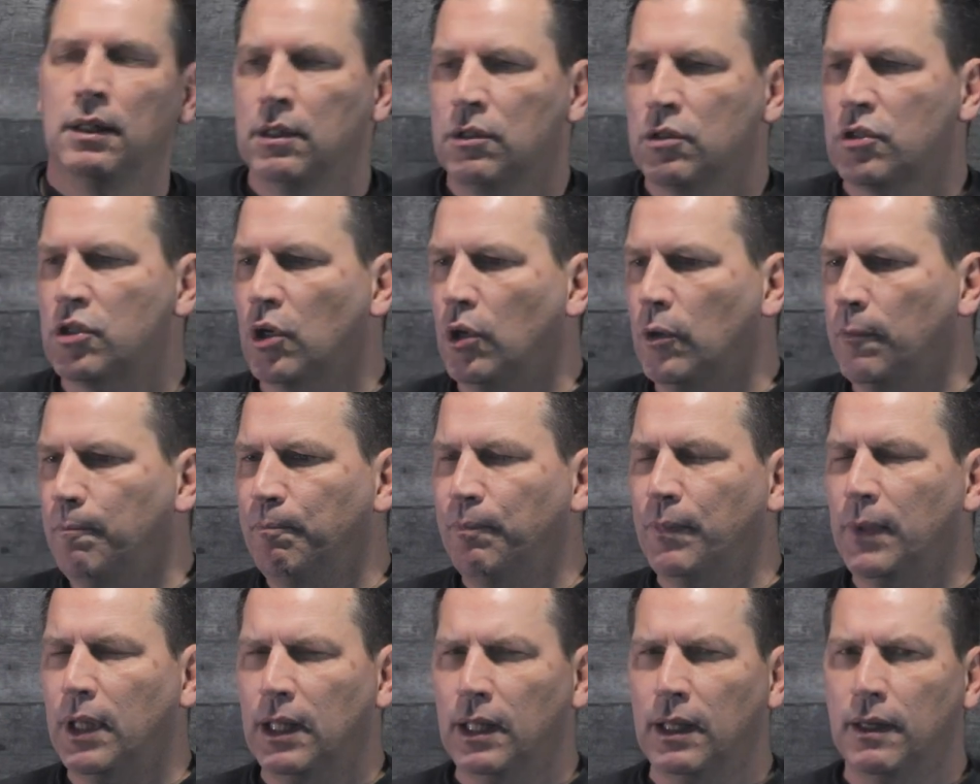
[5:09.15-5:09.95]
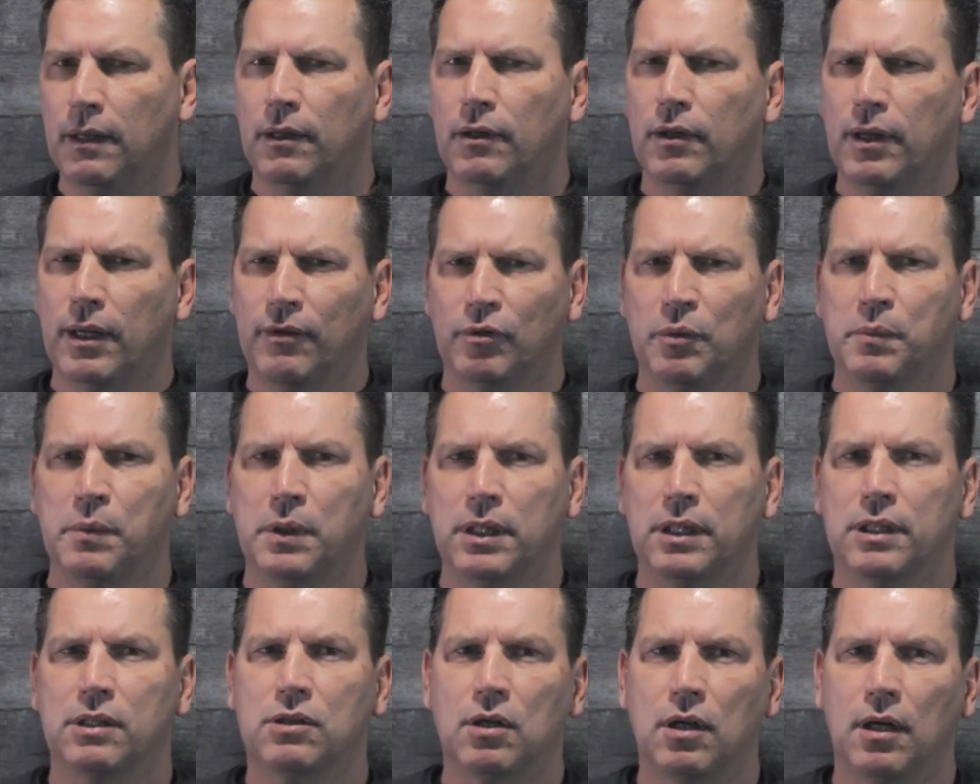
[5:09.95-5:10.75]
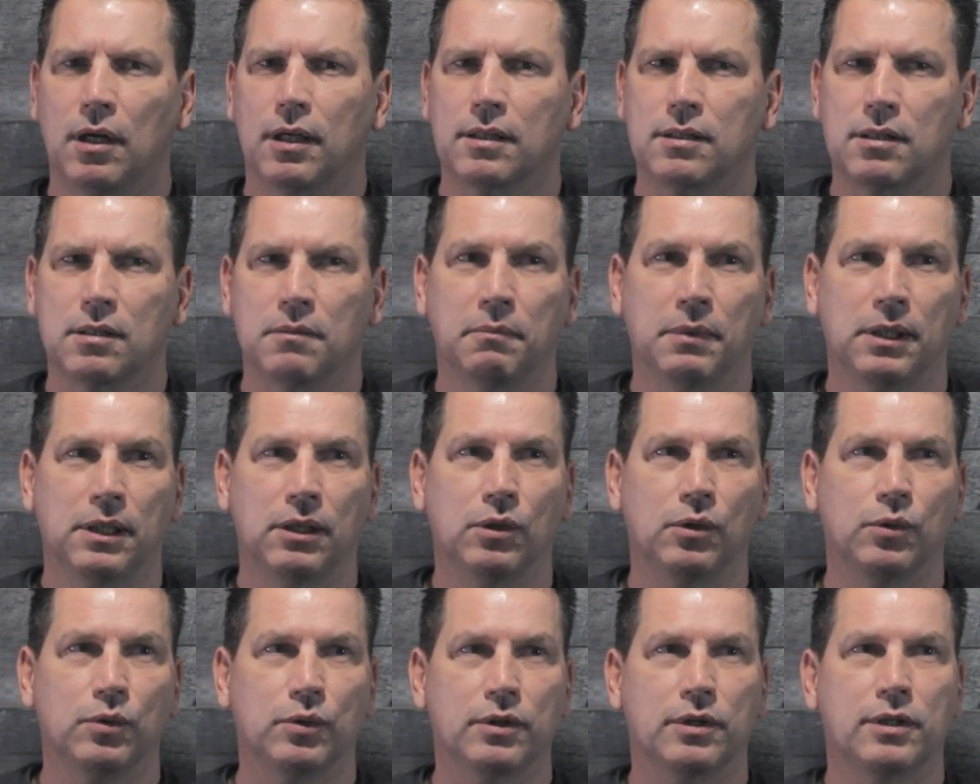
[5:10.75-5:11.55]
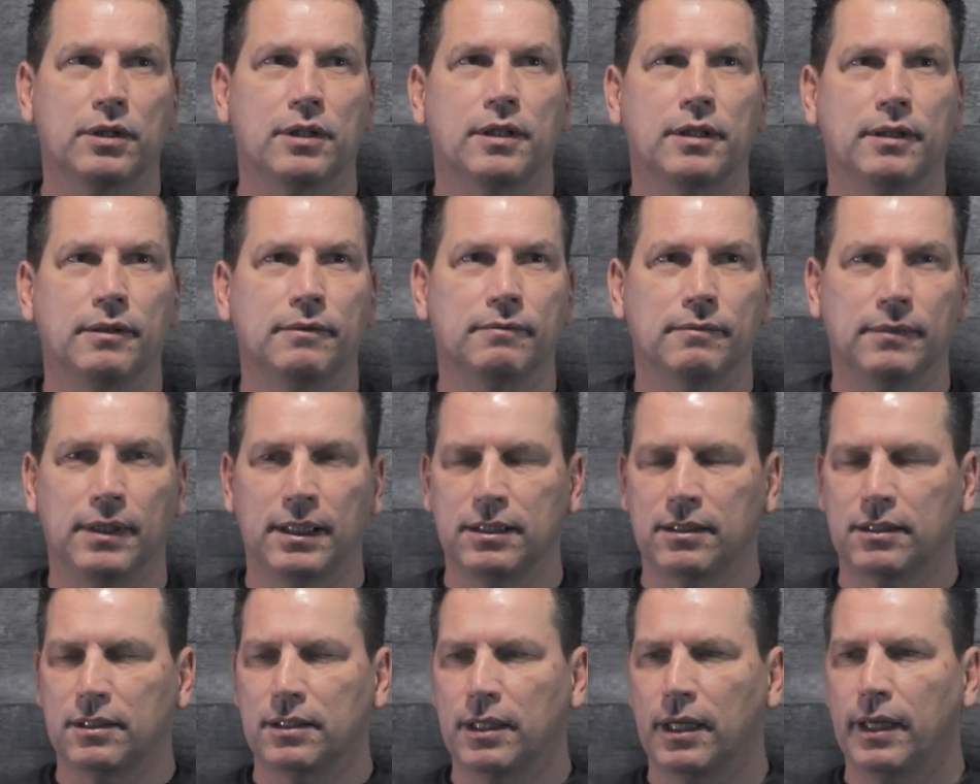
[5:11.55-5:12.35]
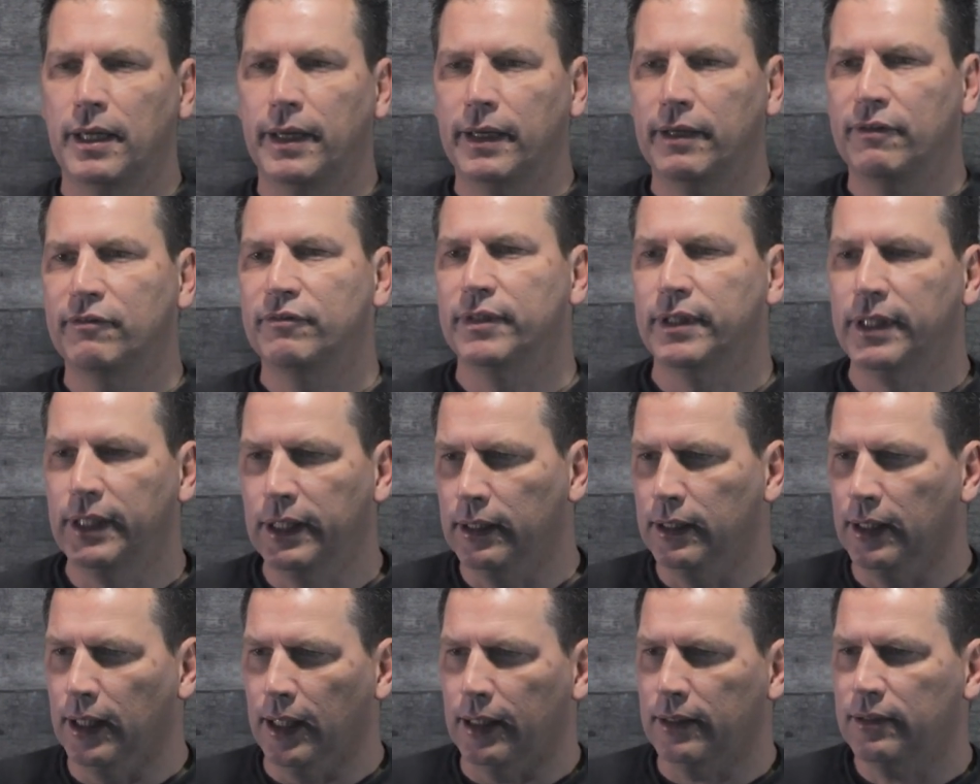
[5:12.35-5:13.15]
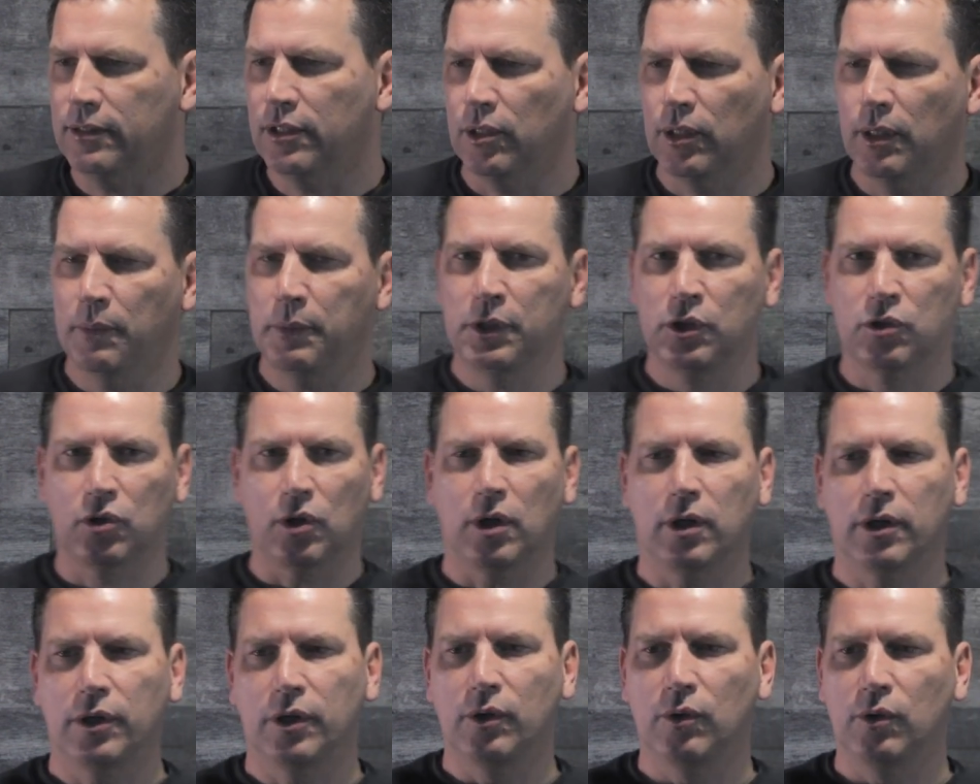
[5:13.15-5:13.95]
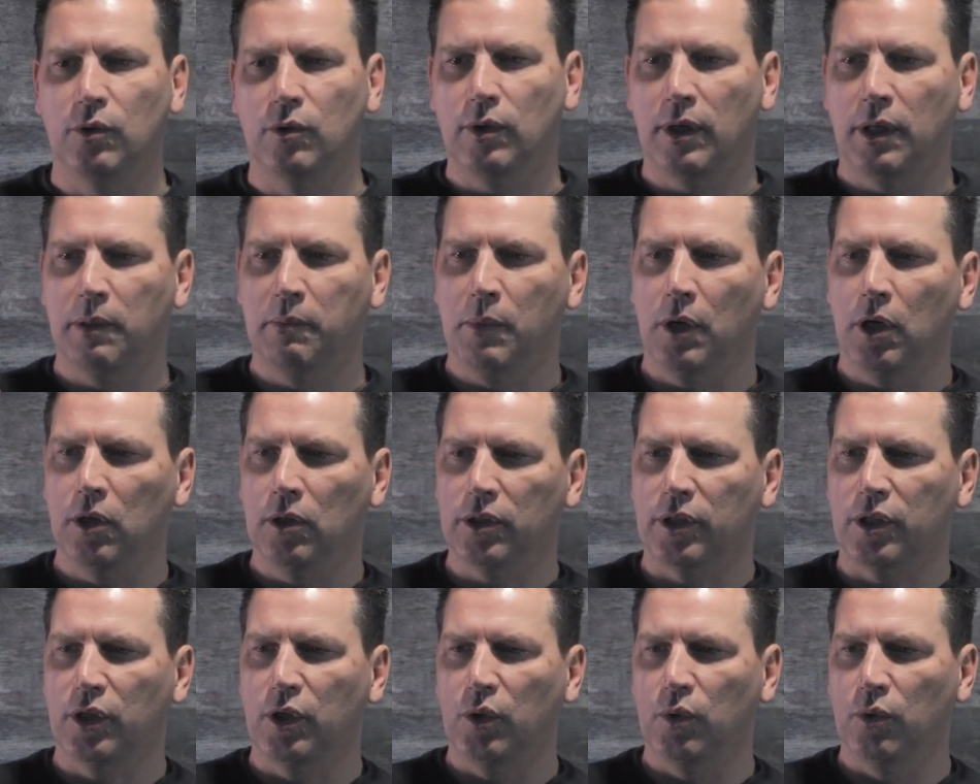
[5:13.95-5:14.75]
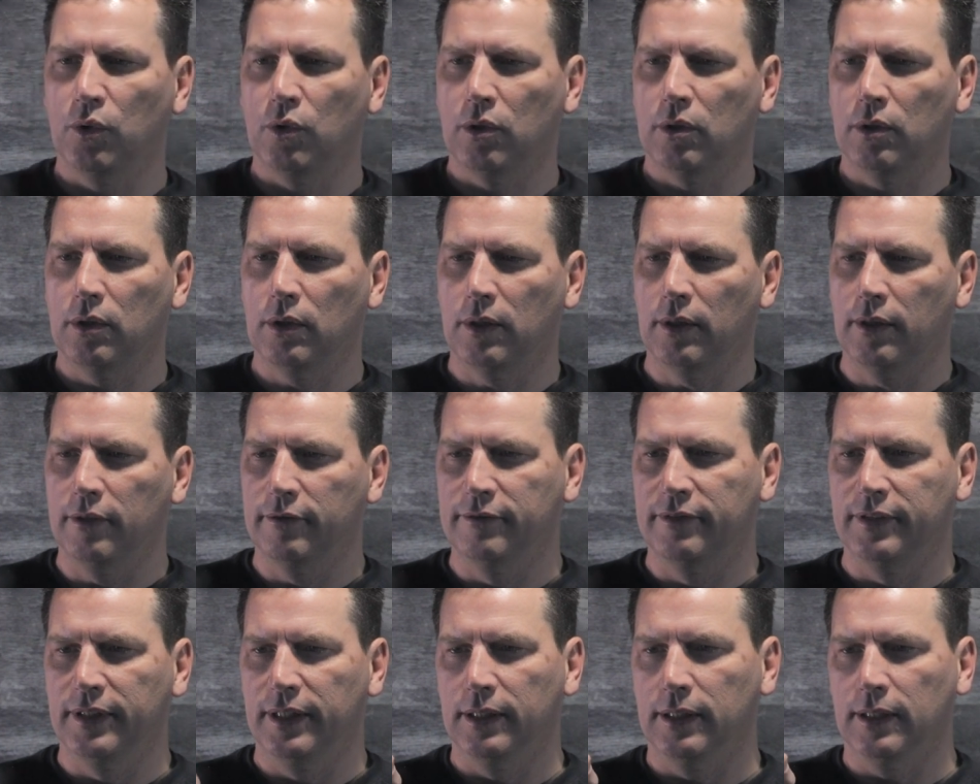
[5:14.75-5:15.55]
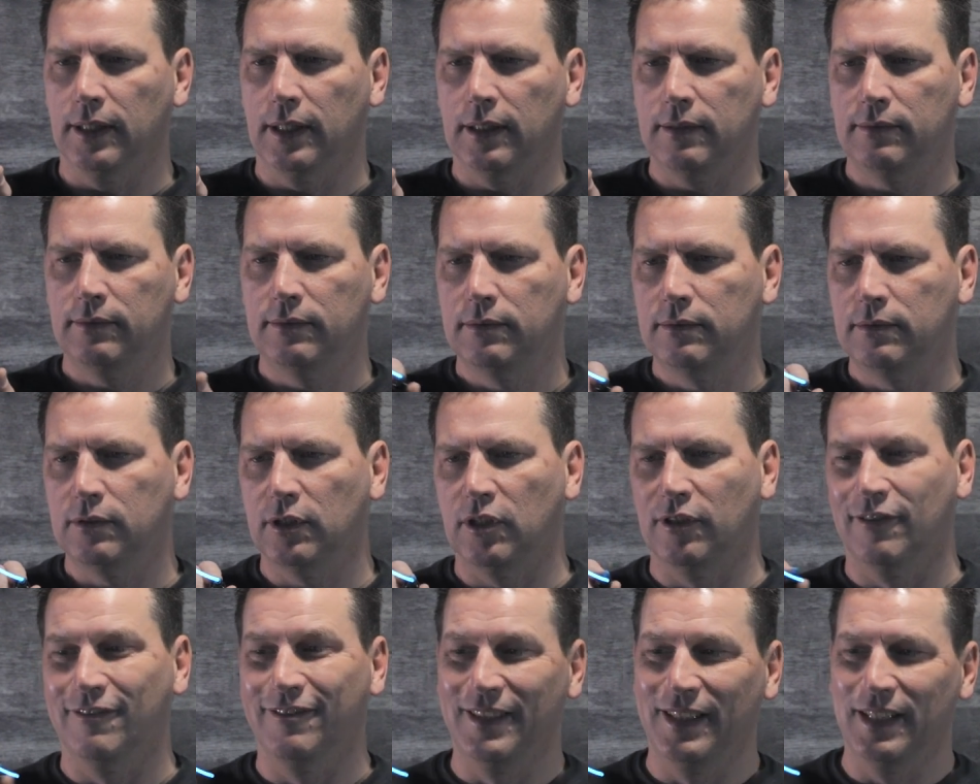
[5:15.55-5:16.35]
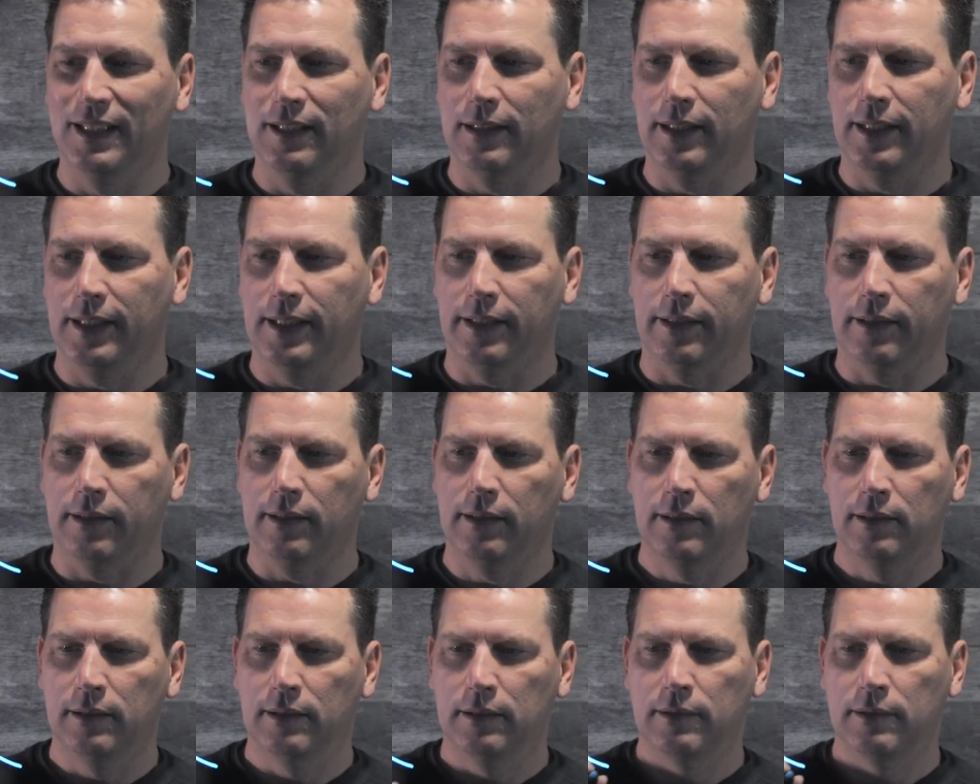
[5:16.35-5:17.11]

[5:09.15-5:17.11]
So let, everybody talks about, let's say, vanilla. So let me draw you a molecule of vanilla or vanillin.